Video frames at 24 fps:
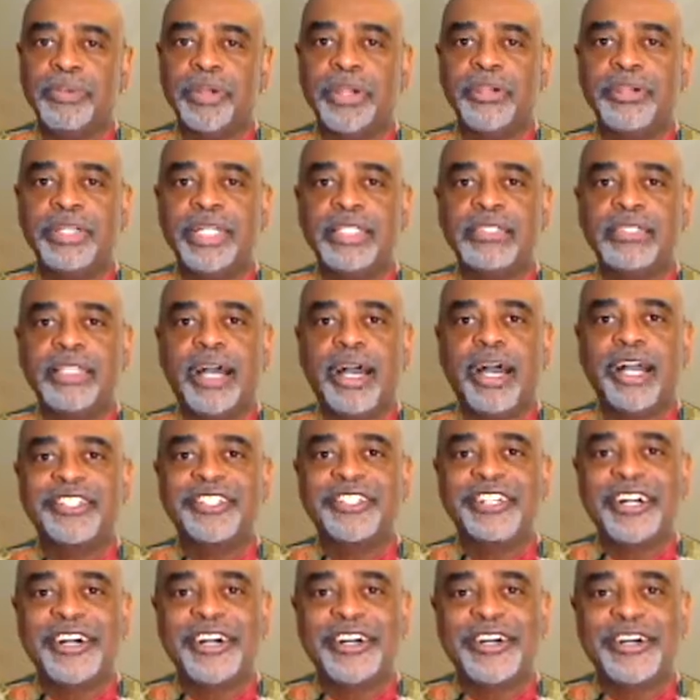purdy
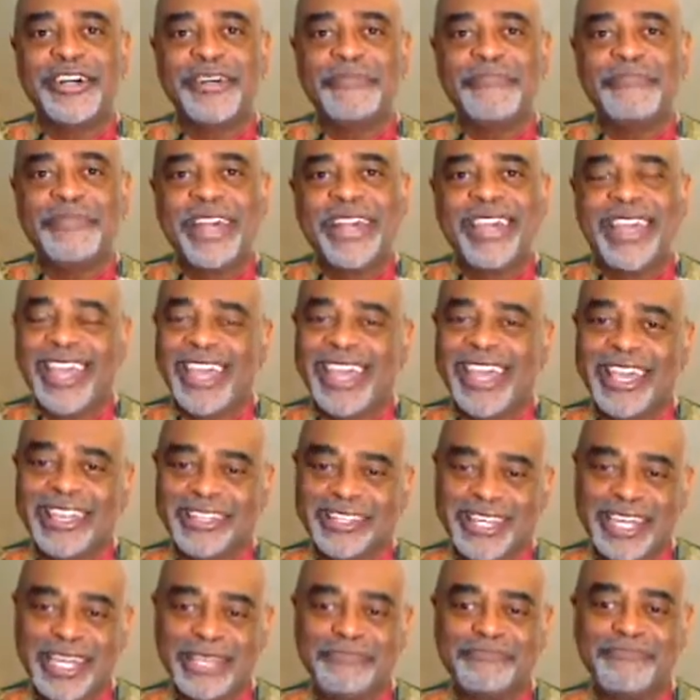dot com
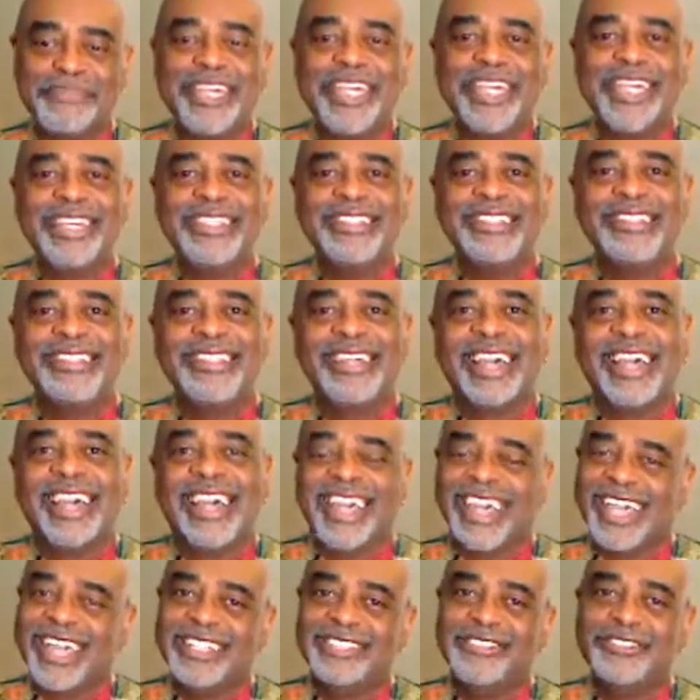and let peace
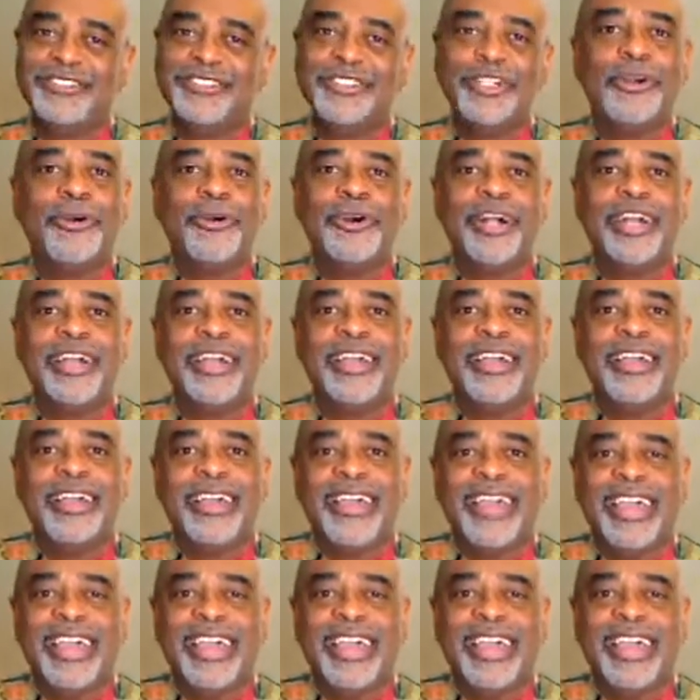and joy